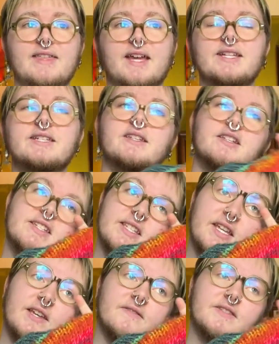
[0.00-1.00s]
think I did the
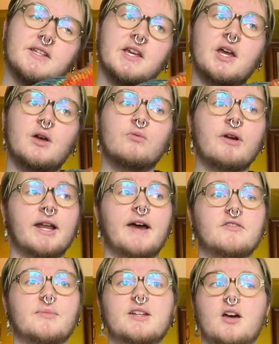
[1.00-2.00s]
sleeves right
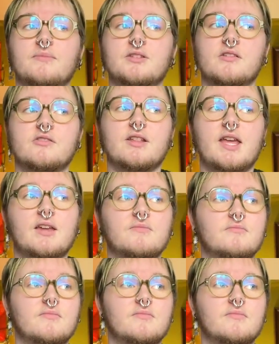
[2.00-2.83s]
after my top surgery, like